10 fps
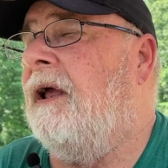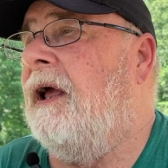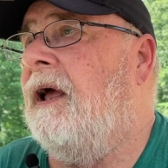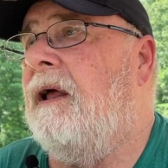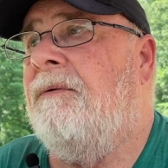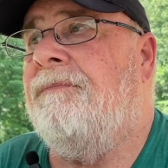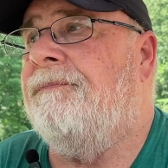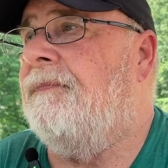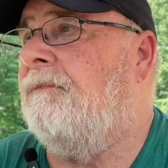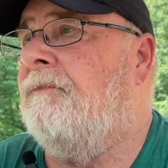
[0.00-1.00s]
and
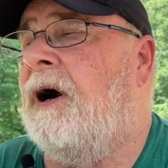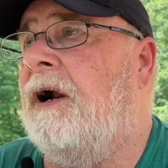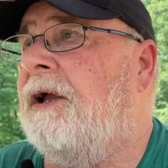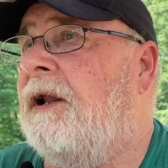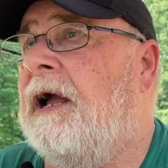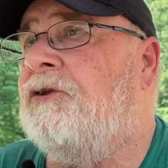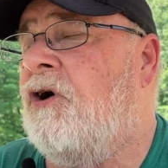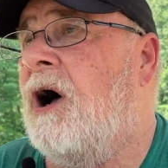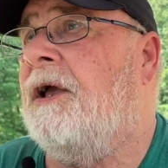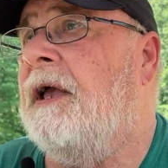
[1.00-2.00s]
Mark and I
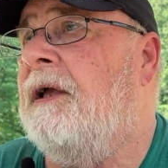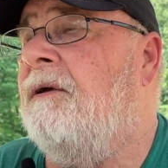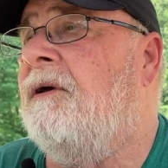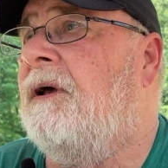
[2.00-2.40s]
talking